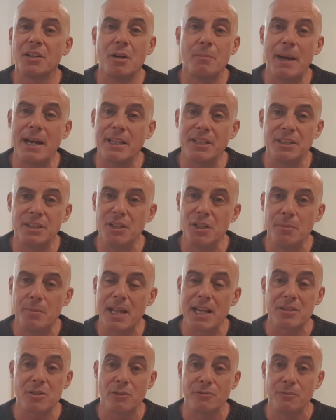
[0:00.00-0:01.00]
know about you, but
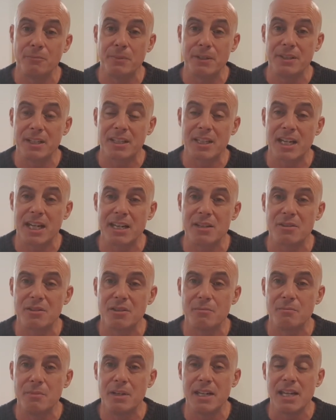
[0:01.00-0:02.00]
that's often been the case
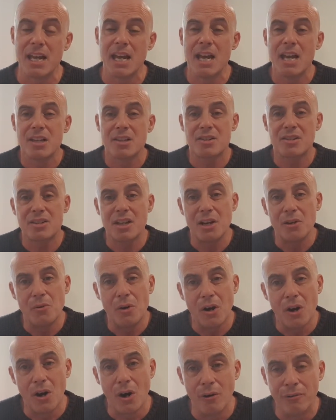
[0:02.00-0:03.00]
with me.
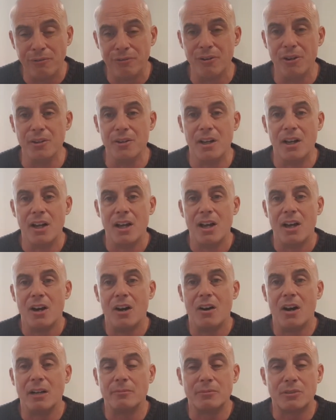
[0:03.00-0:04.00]
So often,
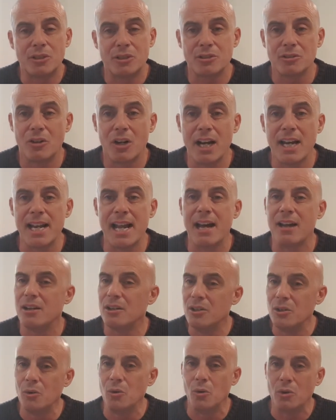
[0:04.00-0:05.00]
I'm crying out,
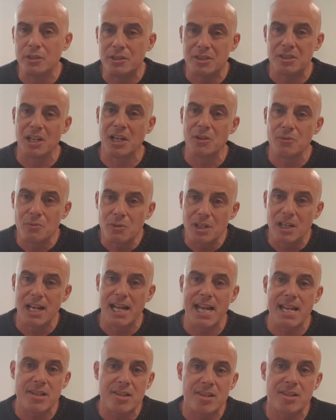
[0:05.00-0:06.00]
Lord, don't
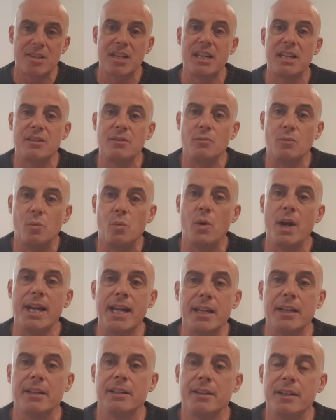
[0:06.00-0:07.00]
let sin
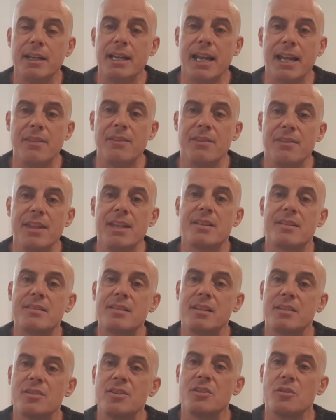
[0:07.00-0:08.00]
win in this
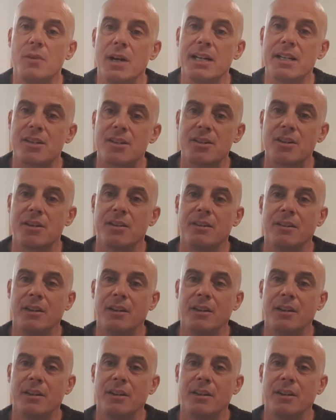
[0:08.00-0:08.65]
situation.